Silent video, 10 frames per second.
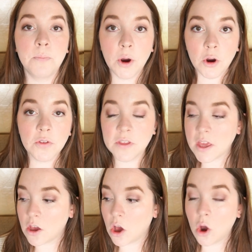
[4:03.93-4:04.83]
Per
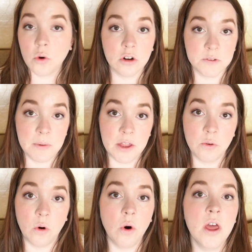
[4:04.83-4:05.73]
the owner's
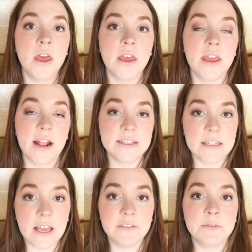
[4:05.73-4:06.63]
manual, it has a
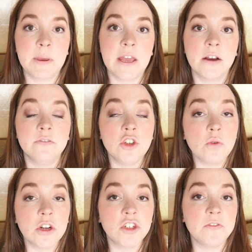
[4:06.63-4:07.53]
lifespan of
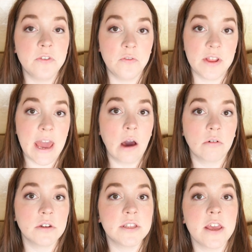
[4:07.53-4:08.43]
250
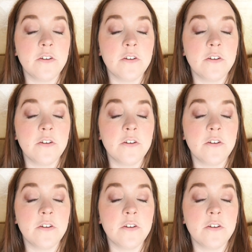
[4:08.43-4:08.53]
hours.